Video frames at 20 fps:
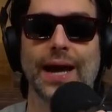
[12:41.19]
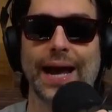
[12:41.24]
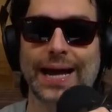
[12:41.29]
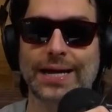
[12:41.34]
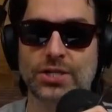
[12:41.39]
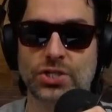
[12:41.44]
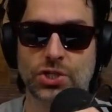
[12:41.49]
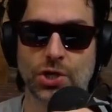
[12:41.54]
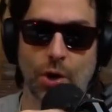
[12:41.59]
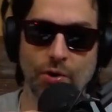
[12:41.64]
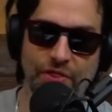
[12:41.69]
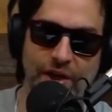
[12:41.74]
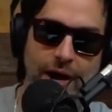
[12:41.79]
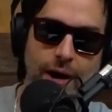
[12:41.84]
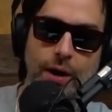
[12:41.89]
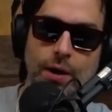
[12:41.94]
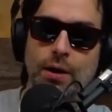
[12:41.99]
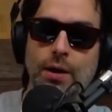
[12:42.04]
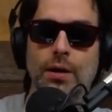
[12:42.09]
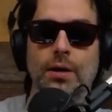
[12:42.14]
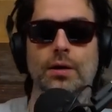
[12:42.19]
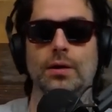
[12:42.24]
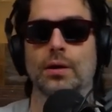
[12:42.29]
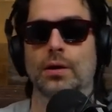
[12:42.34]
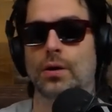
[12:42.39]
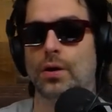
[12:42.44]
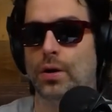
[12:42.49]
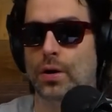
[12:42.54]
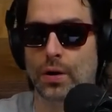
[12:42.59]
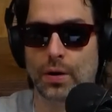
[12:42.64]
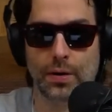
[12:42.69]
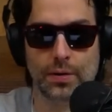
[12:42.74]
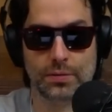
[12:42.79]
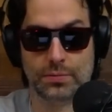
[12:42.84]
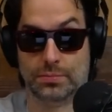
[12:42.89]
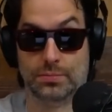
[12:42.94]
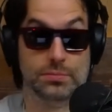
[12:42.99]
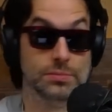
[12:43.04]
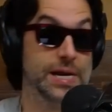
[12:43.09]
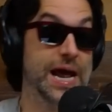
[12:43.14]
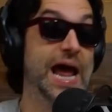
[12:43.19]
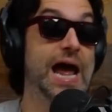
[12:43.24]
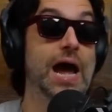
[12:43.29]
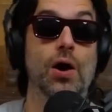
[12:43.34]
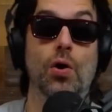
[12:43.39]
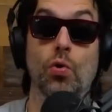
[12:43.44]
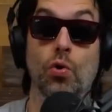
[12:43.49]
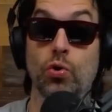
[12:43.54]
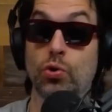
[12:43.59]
And so they're now,